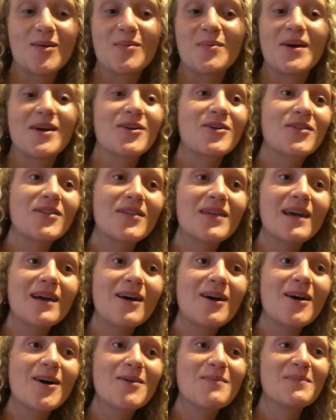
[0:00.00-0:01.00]
we're better than they
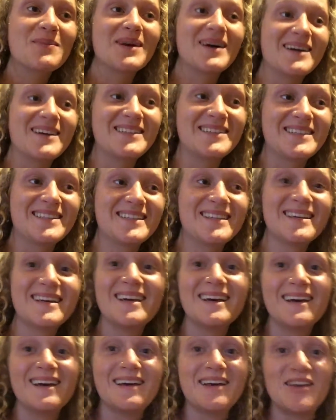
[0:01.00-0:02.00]
are, but
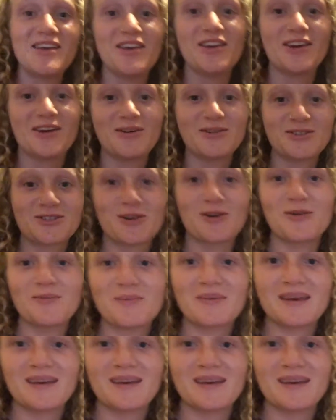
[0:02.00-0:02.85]
you know, don't